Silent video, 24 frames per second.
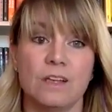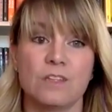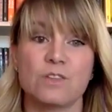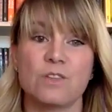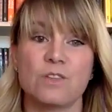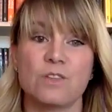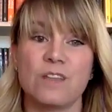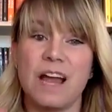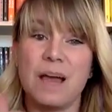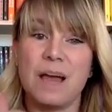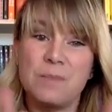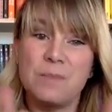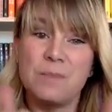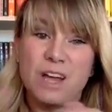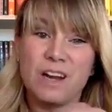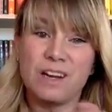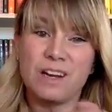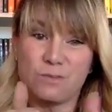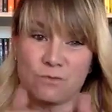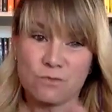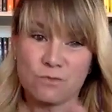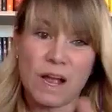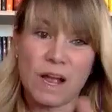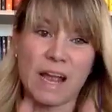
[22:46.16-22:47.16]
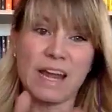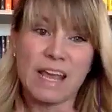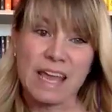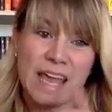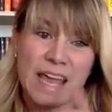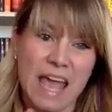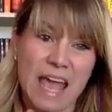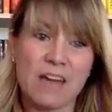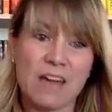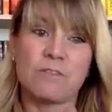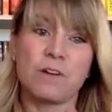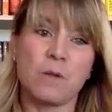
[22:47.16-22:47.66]
so that I'm not writing
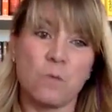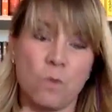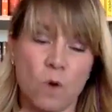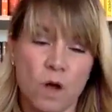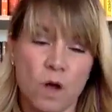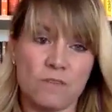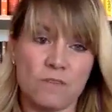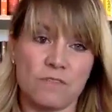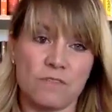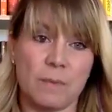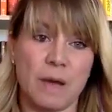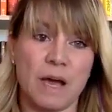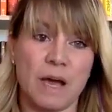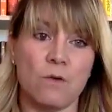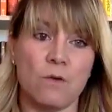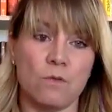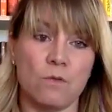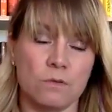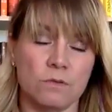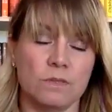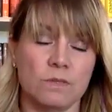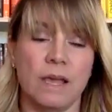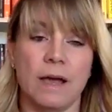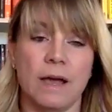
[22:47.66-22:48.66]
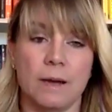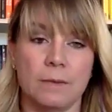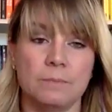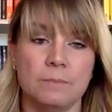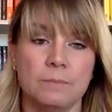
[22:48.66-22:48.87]
every one of them out. Yeah,